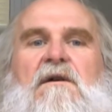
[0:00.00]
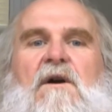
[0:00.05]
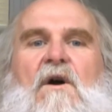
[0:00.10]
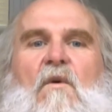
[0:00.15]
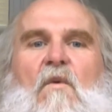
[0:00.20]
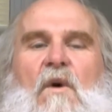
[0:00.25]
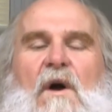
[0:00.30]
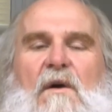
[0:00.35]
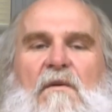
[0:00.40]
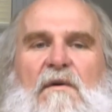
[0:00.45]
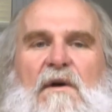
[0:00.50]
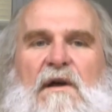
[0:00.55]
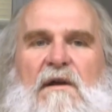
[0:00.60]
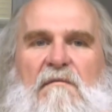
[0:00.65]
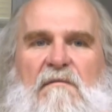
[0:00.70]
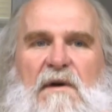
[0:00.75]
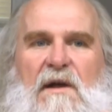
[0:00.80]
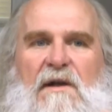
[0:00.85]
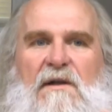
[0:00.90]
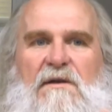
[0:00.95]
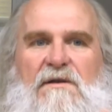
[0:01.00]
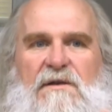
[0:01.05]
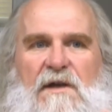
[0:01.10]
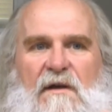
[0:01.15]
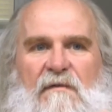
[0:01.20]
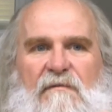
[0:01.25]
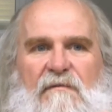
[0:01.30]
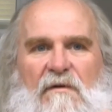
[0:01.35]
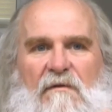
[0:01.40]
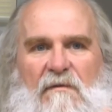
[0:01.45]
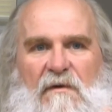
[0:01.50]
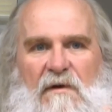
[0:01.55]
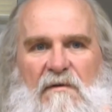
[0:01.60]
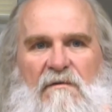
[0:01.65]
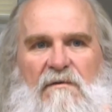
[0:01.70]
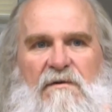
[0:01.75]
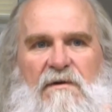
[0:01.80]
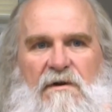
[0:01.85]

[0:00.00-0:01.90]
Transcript: a way we can make it safer, we want